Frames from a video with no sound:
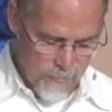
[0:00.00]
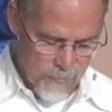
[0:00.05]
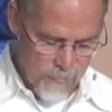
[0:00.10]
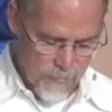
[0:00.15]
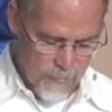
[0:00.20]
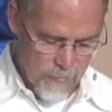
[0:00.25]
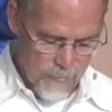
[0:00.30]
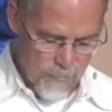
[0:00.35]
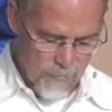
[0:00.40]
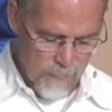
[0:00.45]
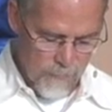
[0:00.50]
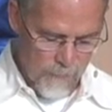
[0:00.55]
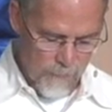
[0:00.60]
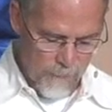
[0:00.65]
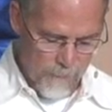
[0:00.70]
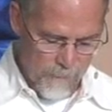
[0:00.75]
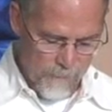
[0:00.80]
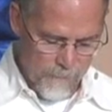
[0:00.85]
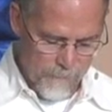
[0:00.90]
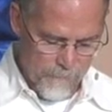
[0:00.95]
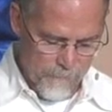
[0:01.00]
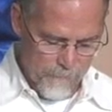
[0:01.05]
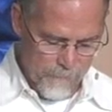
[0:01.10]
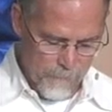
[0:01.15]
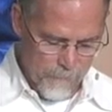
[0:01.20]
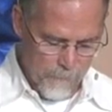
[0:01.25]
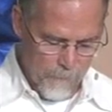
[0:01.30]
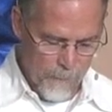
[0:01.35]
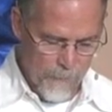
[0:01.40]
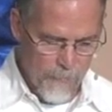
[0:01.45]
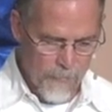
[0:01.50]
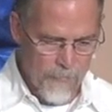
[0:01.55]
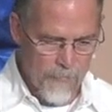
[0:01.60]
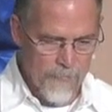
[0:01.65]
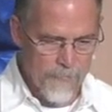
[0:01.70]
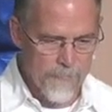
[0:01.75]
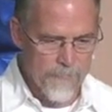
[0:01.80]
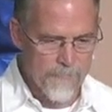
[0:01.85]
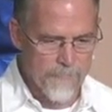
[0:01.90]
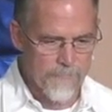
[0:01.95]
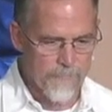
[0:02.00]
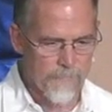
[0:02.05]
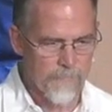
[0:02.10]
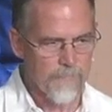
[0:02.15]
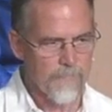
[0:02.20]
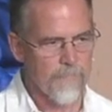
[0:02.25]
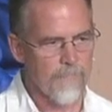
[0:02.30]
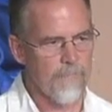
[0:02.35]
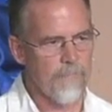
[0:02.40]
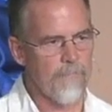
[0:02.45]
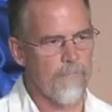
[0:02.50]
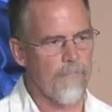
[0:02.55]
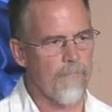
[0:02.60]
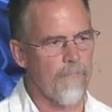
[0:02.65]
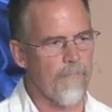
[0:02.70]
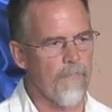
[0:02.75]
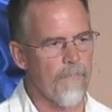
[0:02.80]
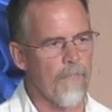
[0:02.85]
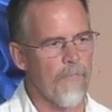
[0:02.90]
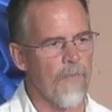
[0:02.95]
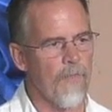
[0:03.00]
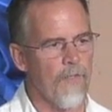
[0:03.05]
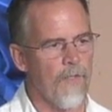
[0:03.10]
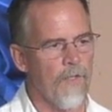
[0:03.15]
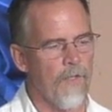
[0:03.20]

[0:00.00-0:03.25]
Nothing is said.